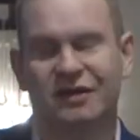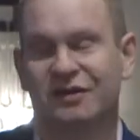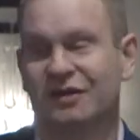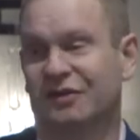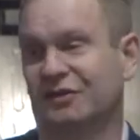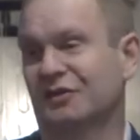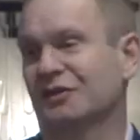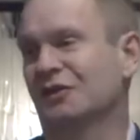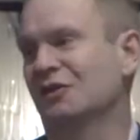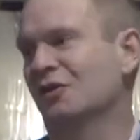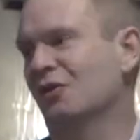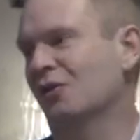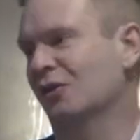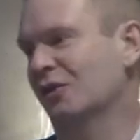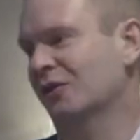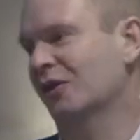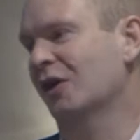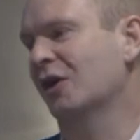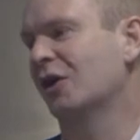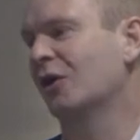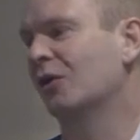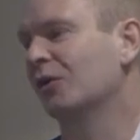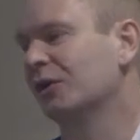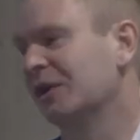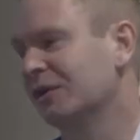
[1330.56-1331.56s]
It doesn't knock the
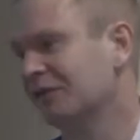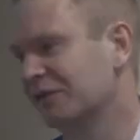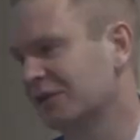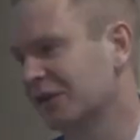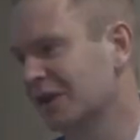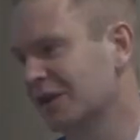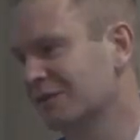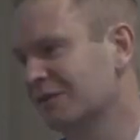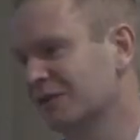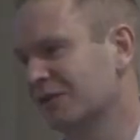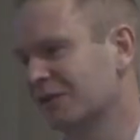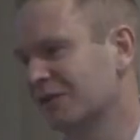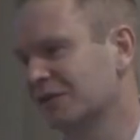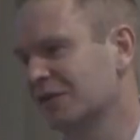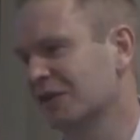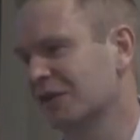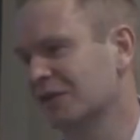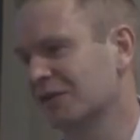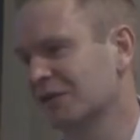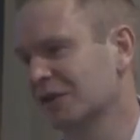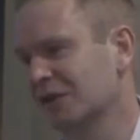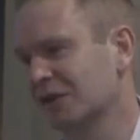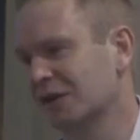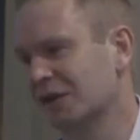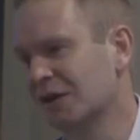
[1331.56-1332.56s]
whole internet
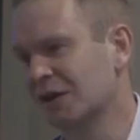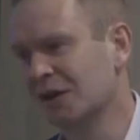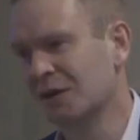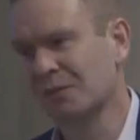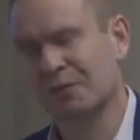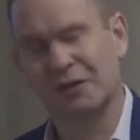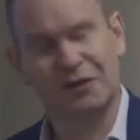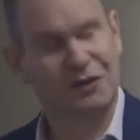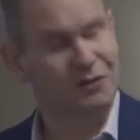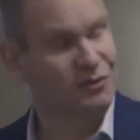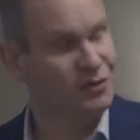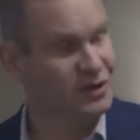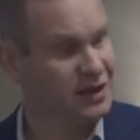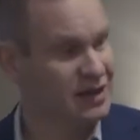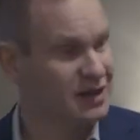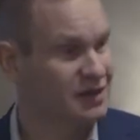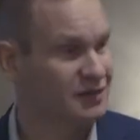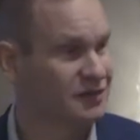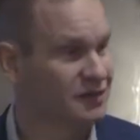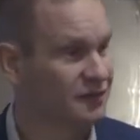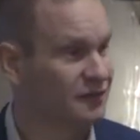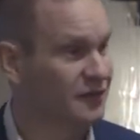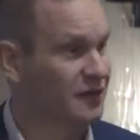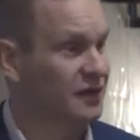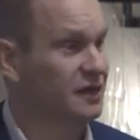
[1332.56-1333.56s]
infrastructure. But the
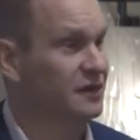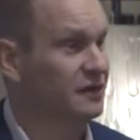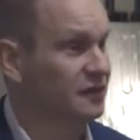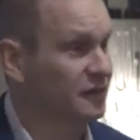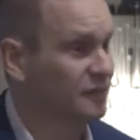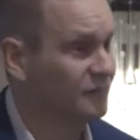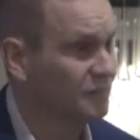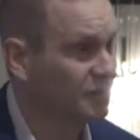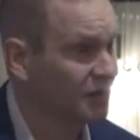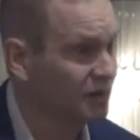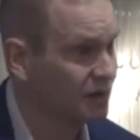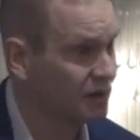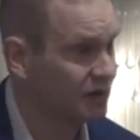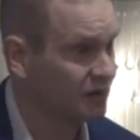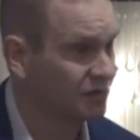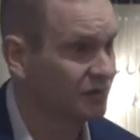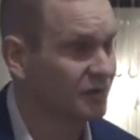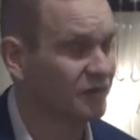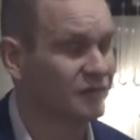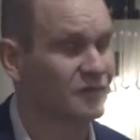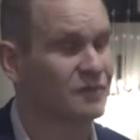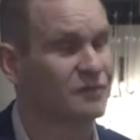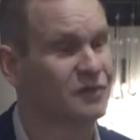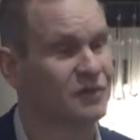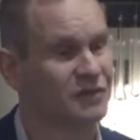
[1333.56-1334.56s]
reality of it is, if DNS
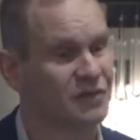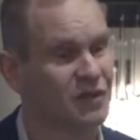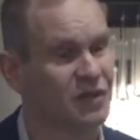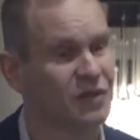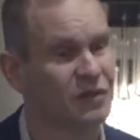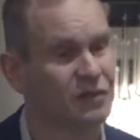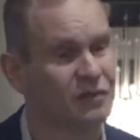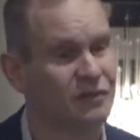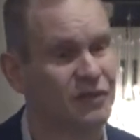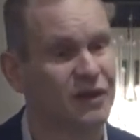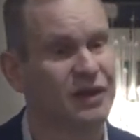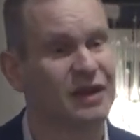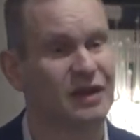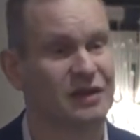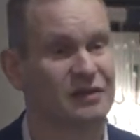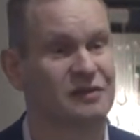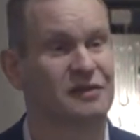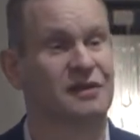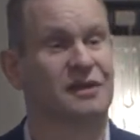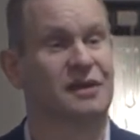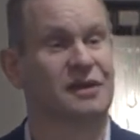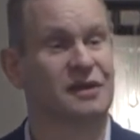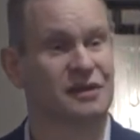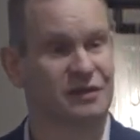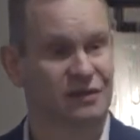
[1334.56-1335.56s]
doesn't resolve, then
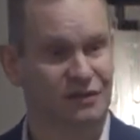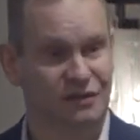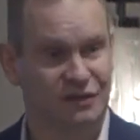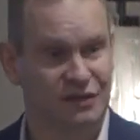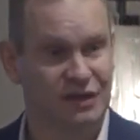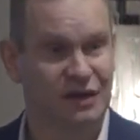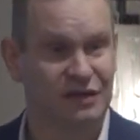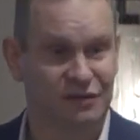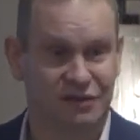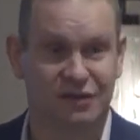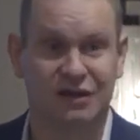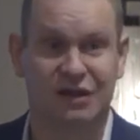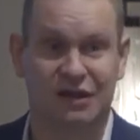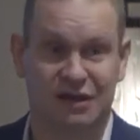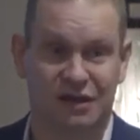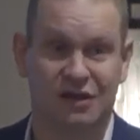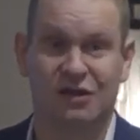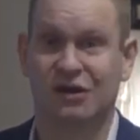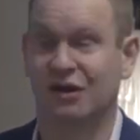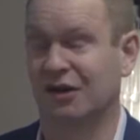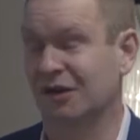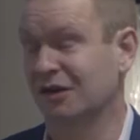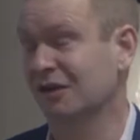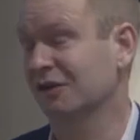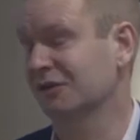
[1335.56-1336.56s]
actually the internet
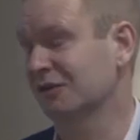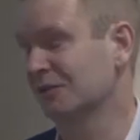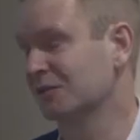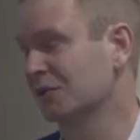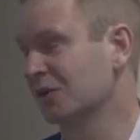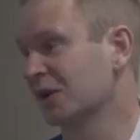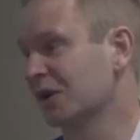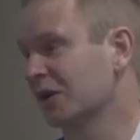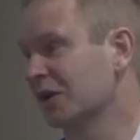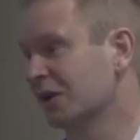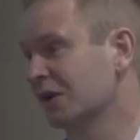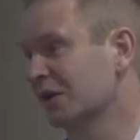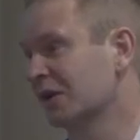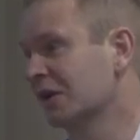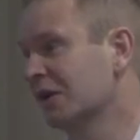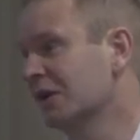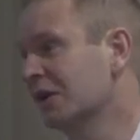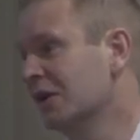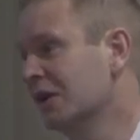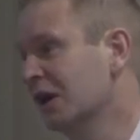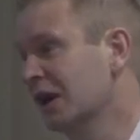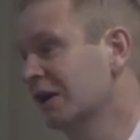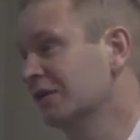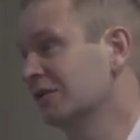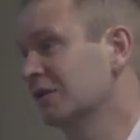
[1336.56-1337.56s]
kind of doesn't work.
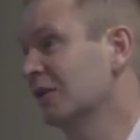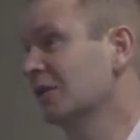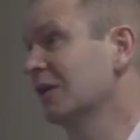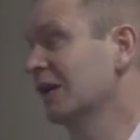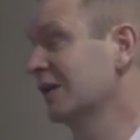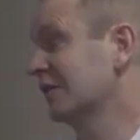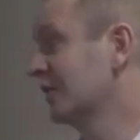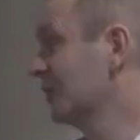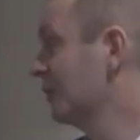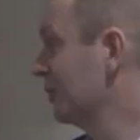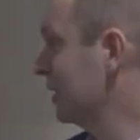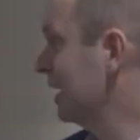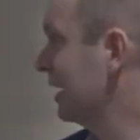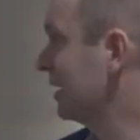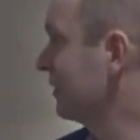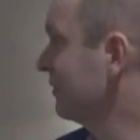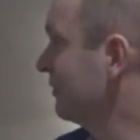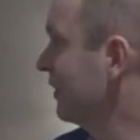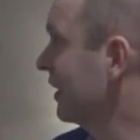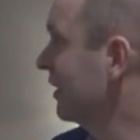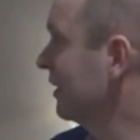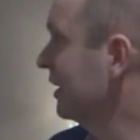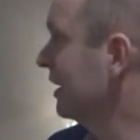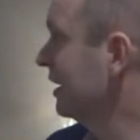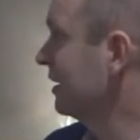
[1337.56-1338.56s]
And so actually we had a
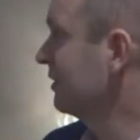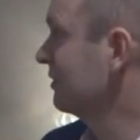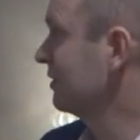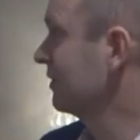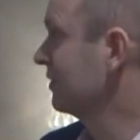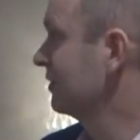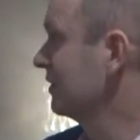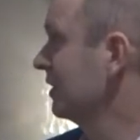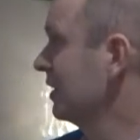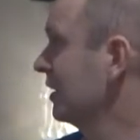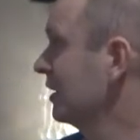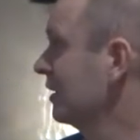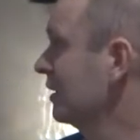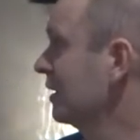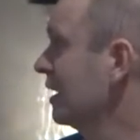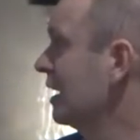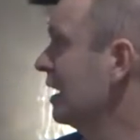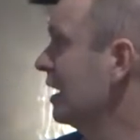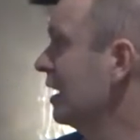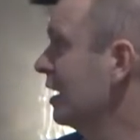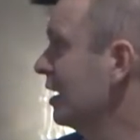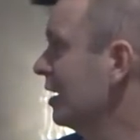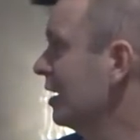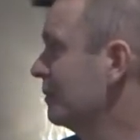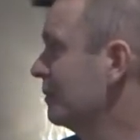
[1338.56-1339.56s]
very interesting
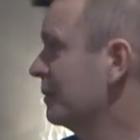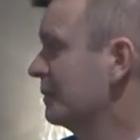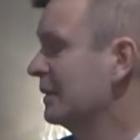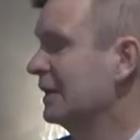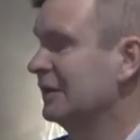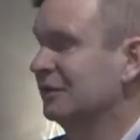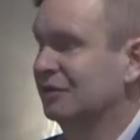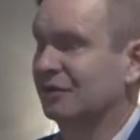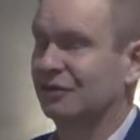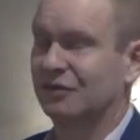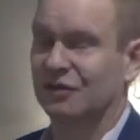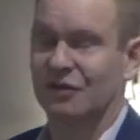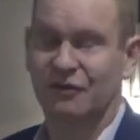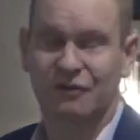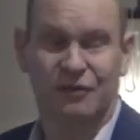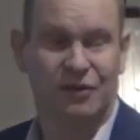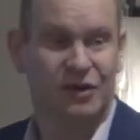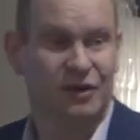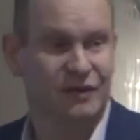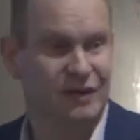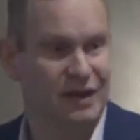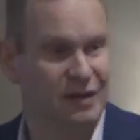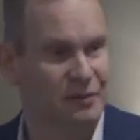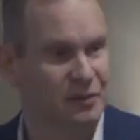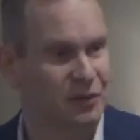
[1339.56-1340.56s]
piece of
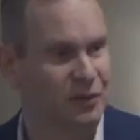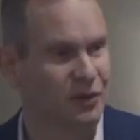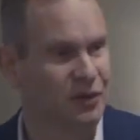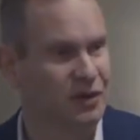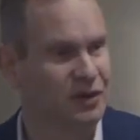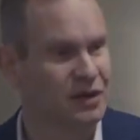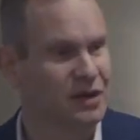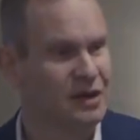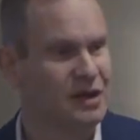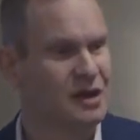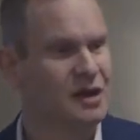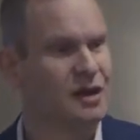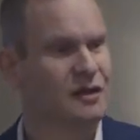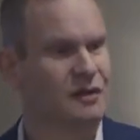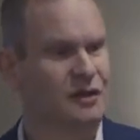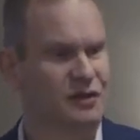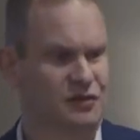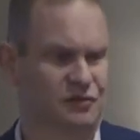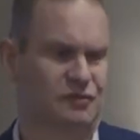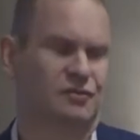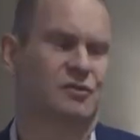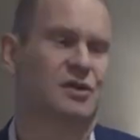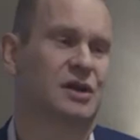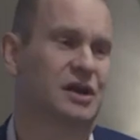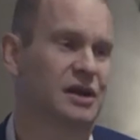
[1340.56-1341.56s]
software at that point.
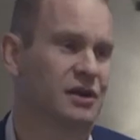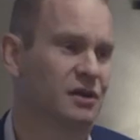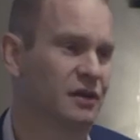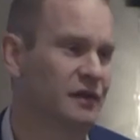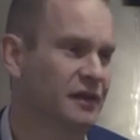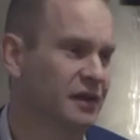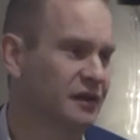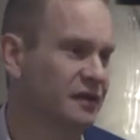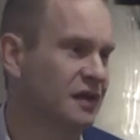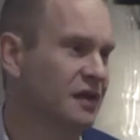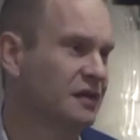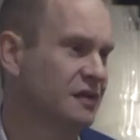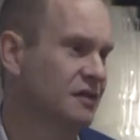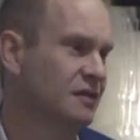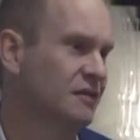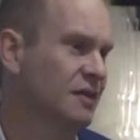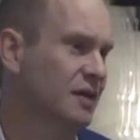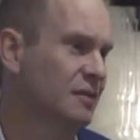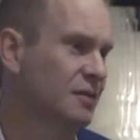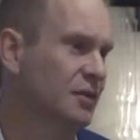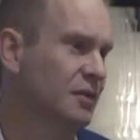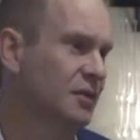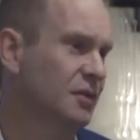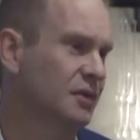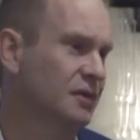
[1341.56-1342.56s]
This really got the attention of
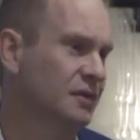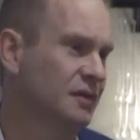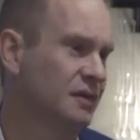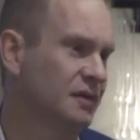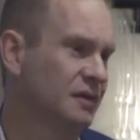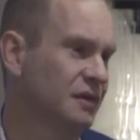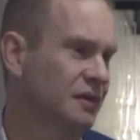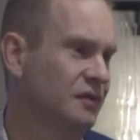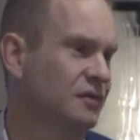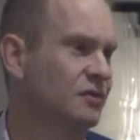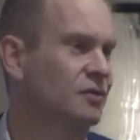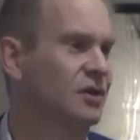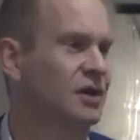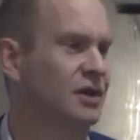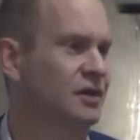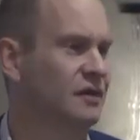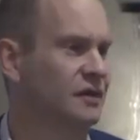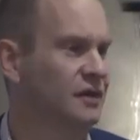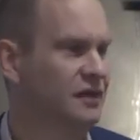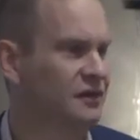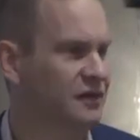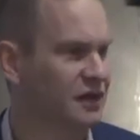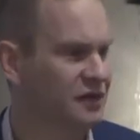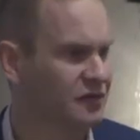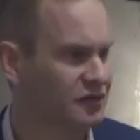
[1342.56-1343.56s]
our board. This really got
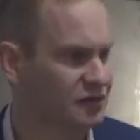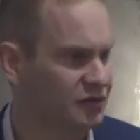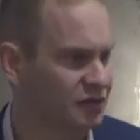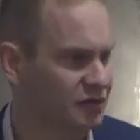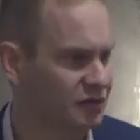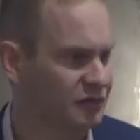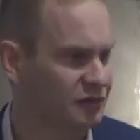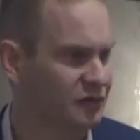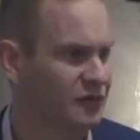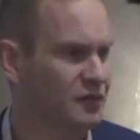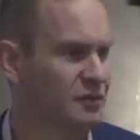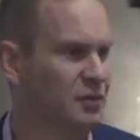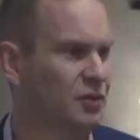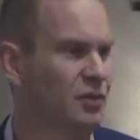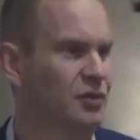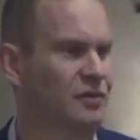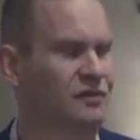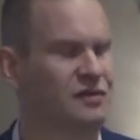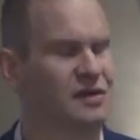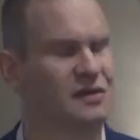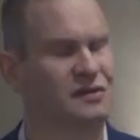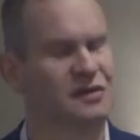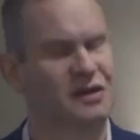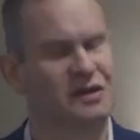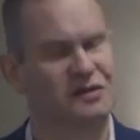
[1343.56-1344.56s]
the attention of the board
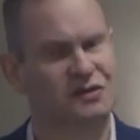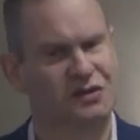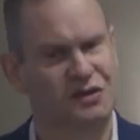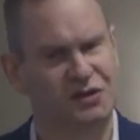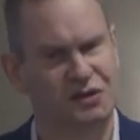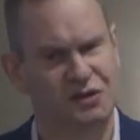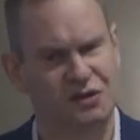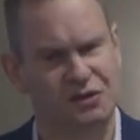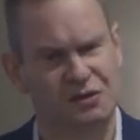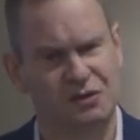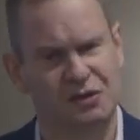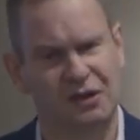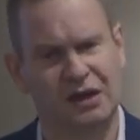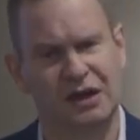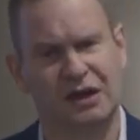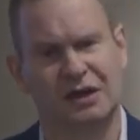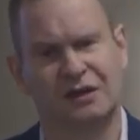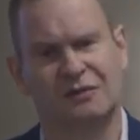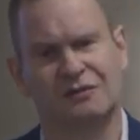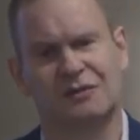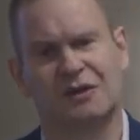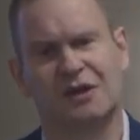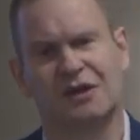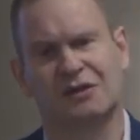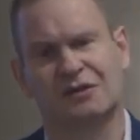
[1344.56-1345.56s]
of GCHQ
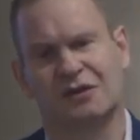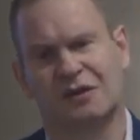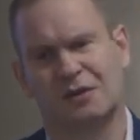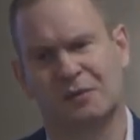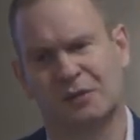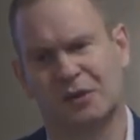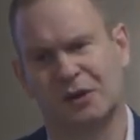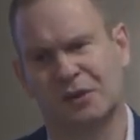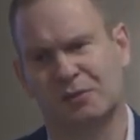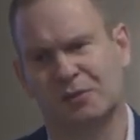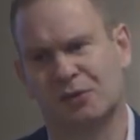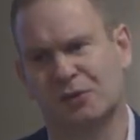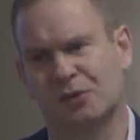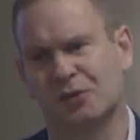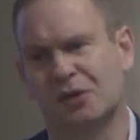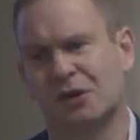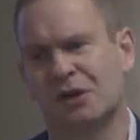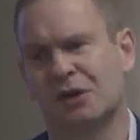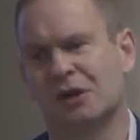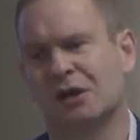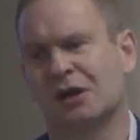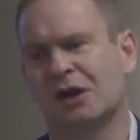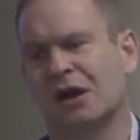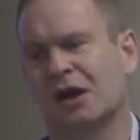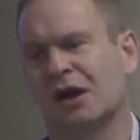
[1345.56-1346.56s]
and various other people.
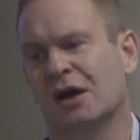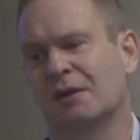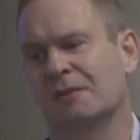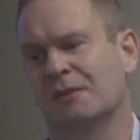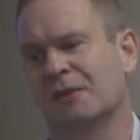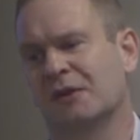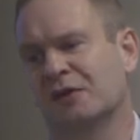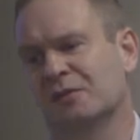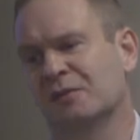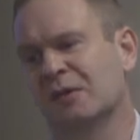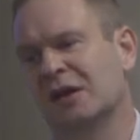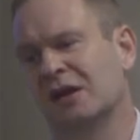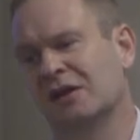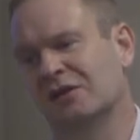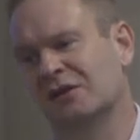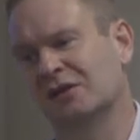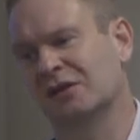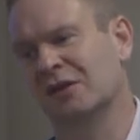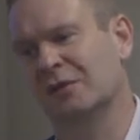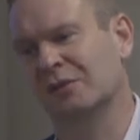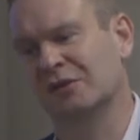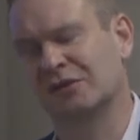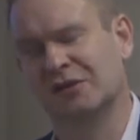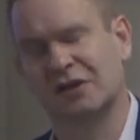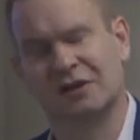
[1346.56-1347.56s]
This made it to
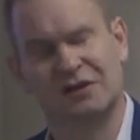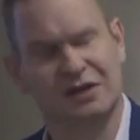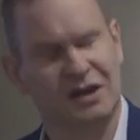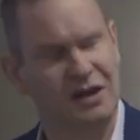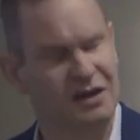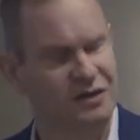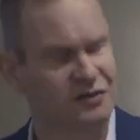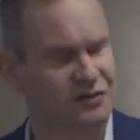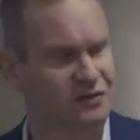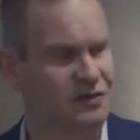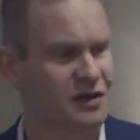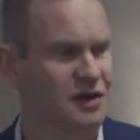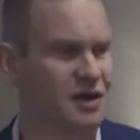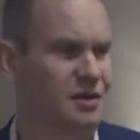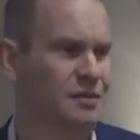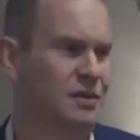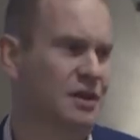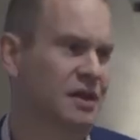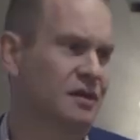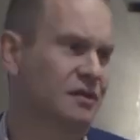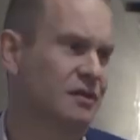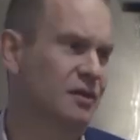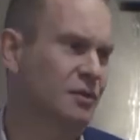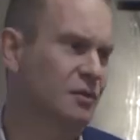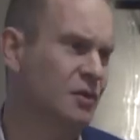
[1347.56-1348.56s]
number 10 Downing Street. It
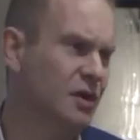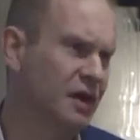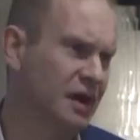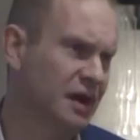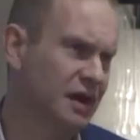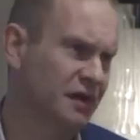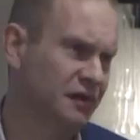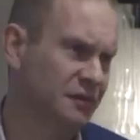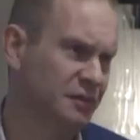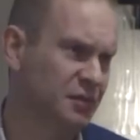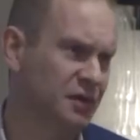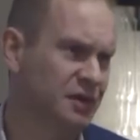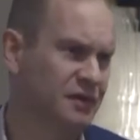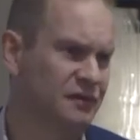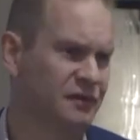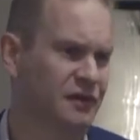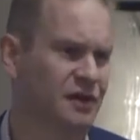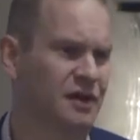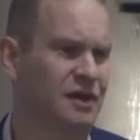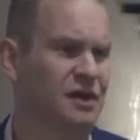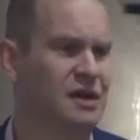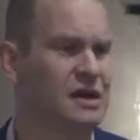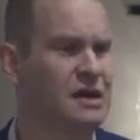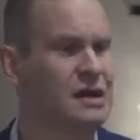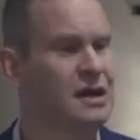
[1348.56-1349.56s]
made it to the White House
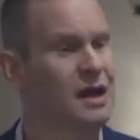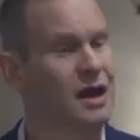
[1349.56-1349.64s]
briefing.